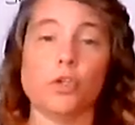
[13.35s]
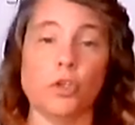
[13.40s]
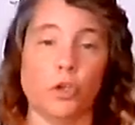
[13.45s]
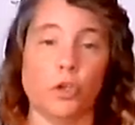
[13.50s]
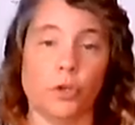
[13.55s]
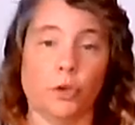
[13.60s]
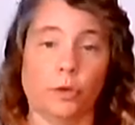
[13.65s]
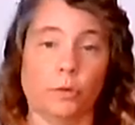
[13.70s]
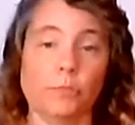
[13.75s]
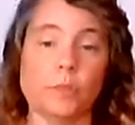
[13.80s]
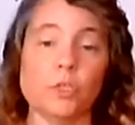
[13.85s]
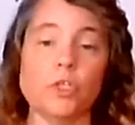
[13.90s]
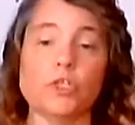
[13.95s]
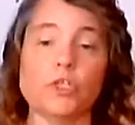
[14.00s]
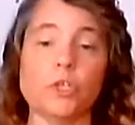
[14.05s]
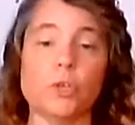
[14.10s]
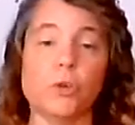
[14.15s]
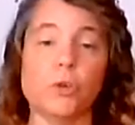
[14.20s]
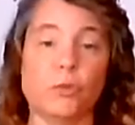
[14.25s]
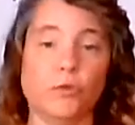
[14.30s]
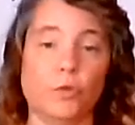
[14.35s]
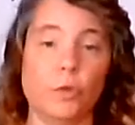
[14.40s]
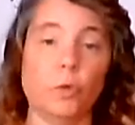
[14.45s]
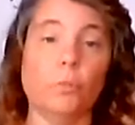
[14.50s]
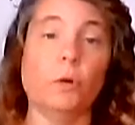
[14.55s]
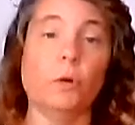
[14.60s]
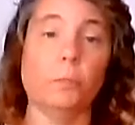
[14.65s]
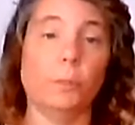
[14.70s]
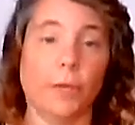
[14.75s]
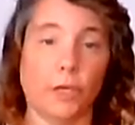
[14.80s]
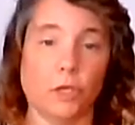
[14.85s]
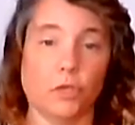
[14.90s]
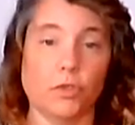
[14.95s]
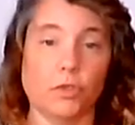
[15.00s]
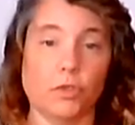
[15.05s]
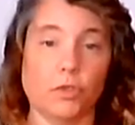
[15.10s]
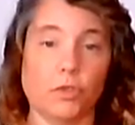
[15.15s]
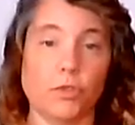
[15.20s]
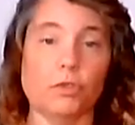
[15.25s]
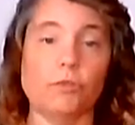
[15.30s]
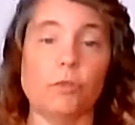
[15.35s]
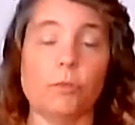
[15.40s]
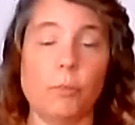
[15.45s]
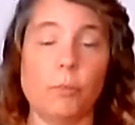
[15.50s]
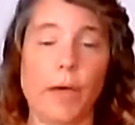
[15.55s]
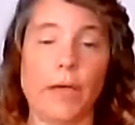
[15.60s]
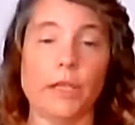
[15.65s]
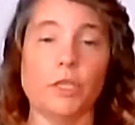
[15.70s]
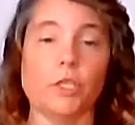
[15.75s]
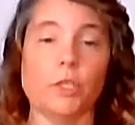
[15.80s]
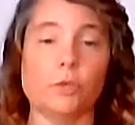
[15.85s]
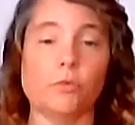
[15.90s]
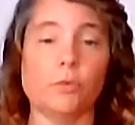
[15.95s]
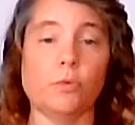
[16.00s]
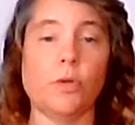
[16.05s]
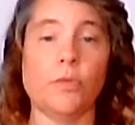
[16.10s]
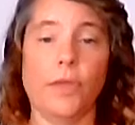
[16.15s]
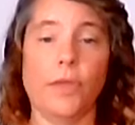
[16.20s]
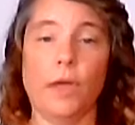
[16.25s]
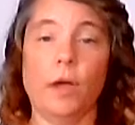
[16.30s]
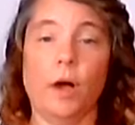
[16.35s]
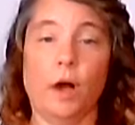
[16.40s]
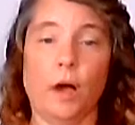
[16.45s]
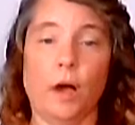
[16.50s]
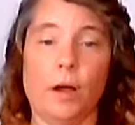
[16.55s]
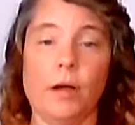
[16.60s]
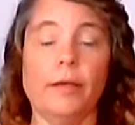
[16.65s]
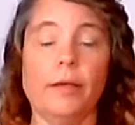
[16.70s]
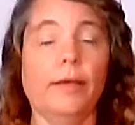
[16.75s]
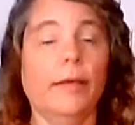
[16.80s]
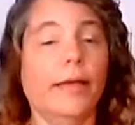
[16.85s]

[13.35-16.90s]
terms and show you a few more pictures to remind you of what they are.